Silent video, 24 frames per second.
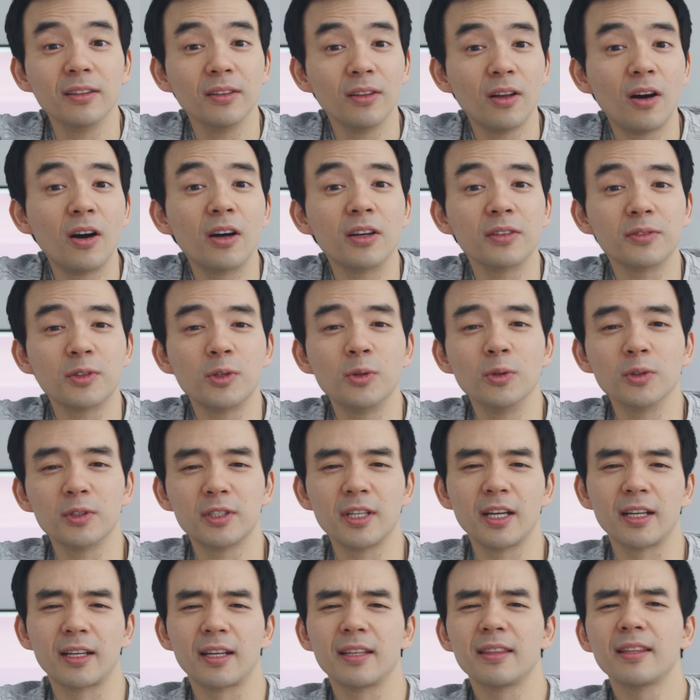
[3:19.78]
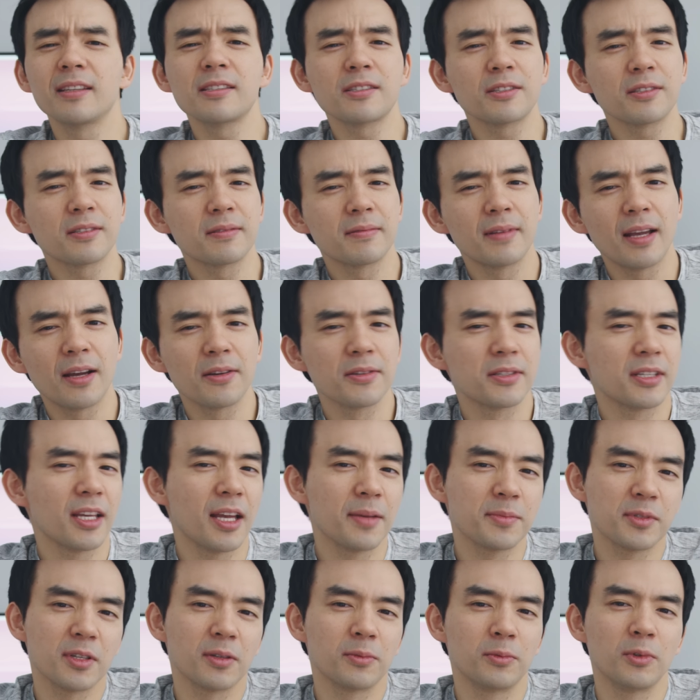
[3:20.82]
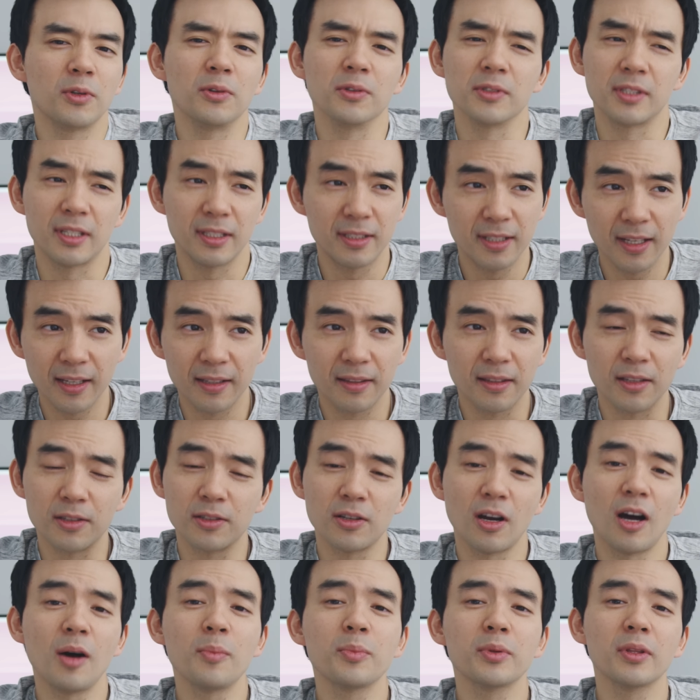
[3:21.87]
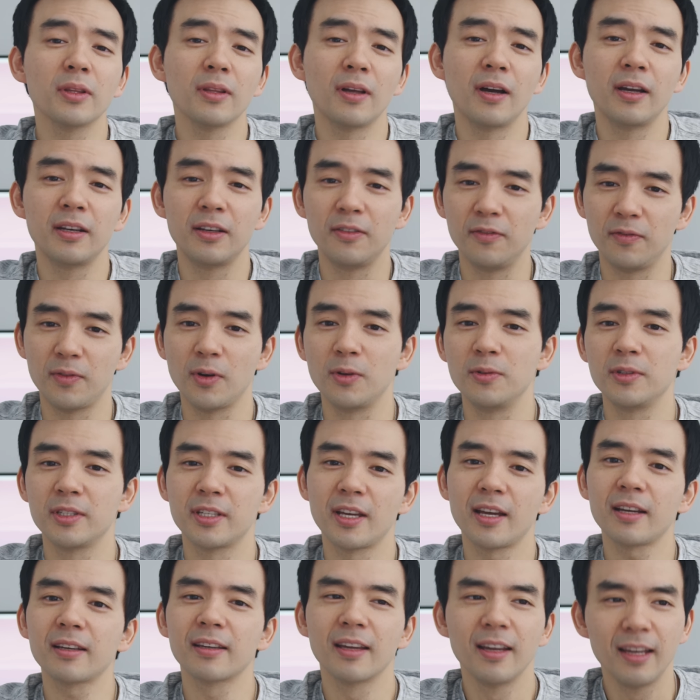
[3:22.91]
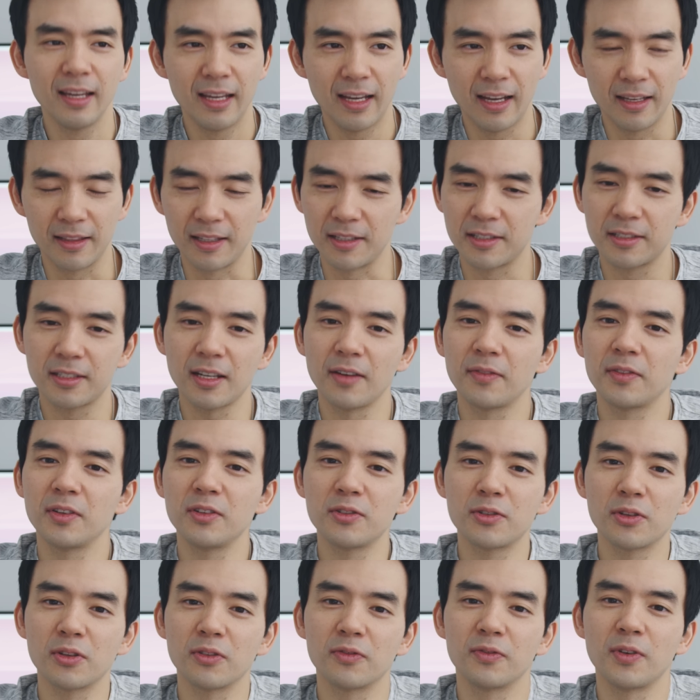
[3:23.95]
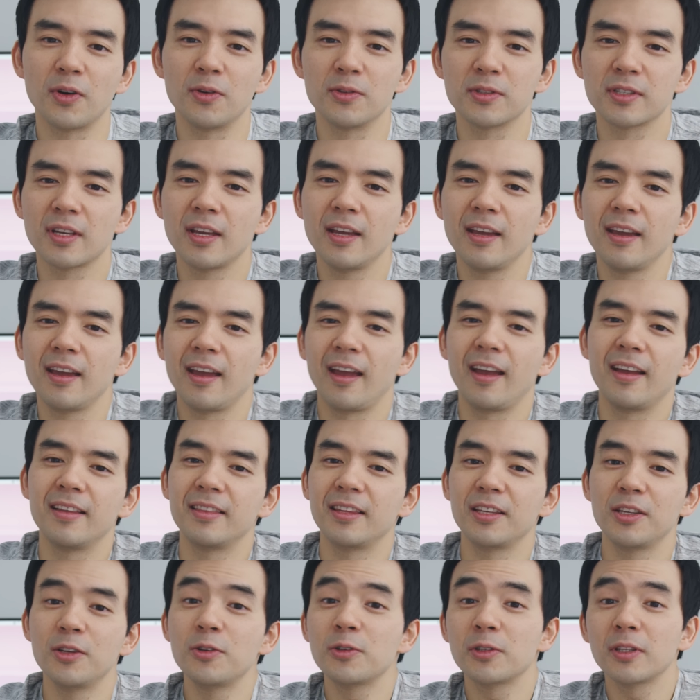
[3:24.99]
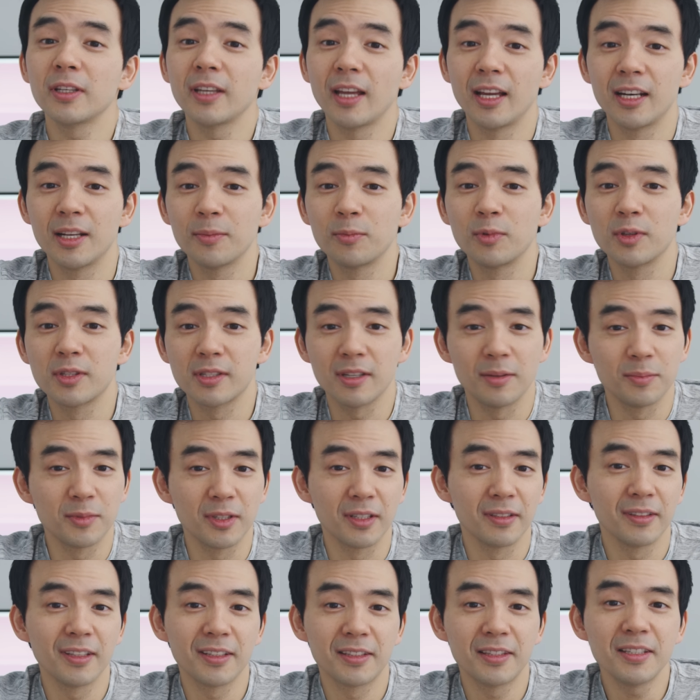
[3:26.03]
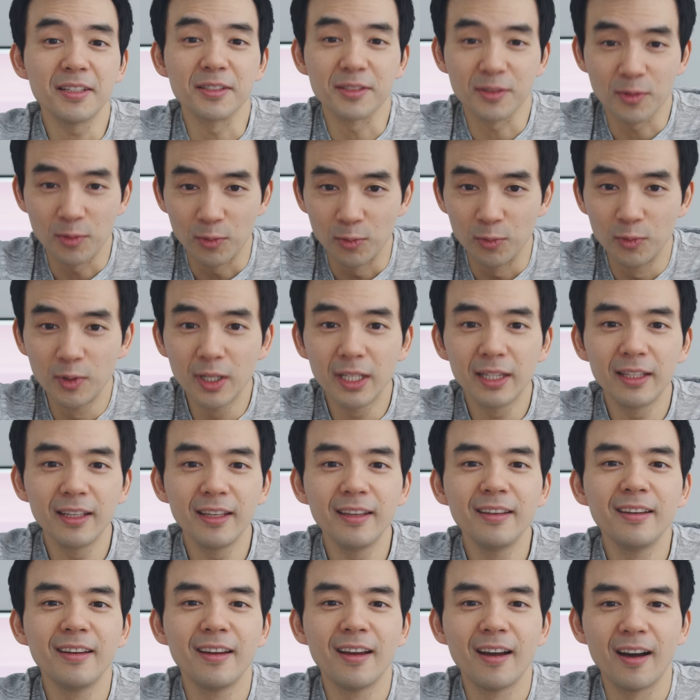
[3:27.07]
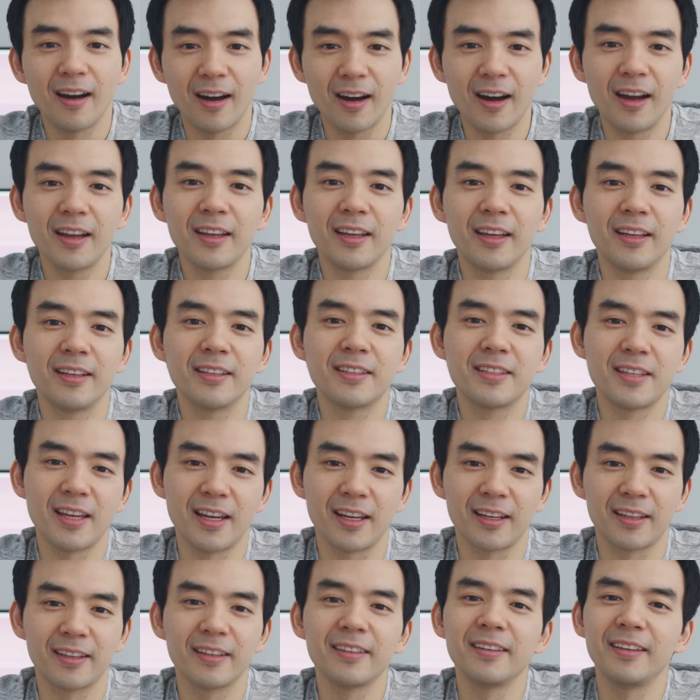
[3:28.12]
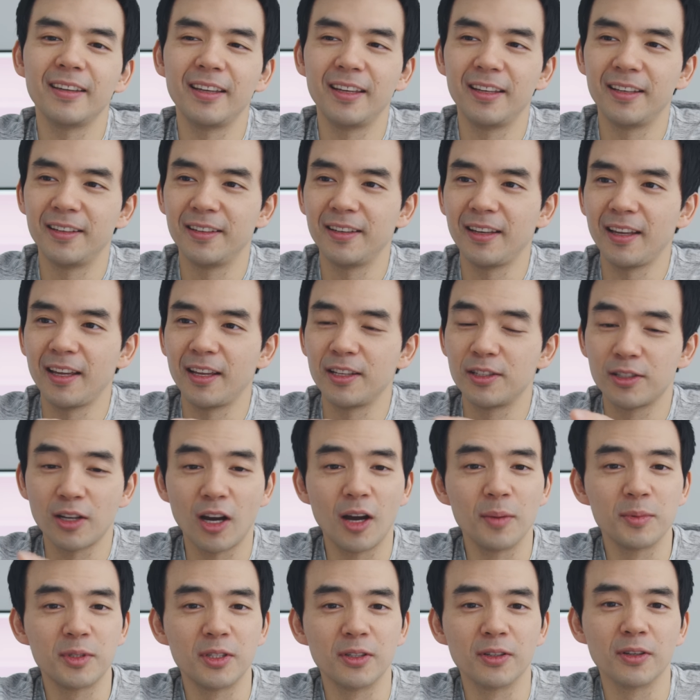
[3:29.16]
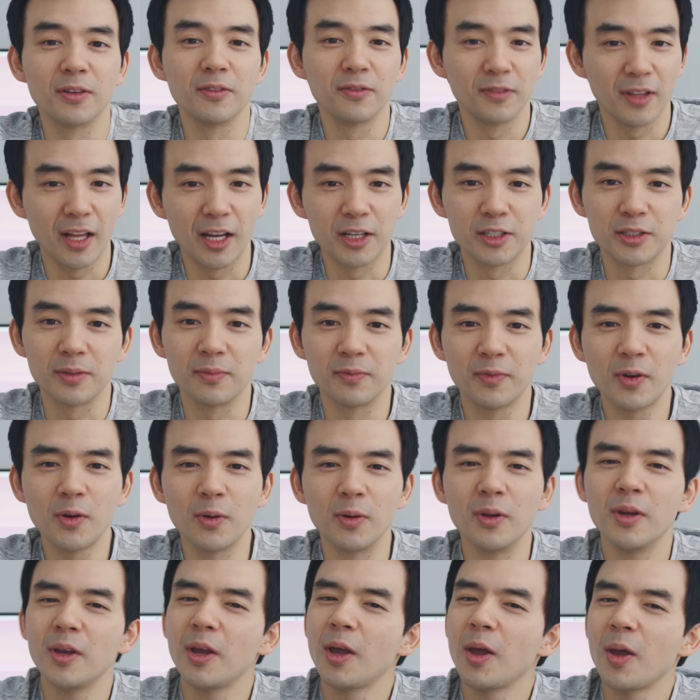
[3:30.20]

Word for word: a lot of cool tech, and that's just how Samsung rolls. They take the top of the line in phone tech and they stuff it into their phones, and they usually end up with something like this really high end tech in a top tier flagship phone.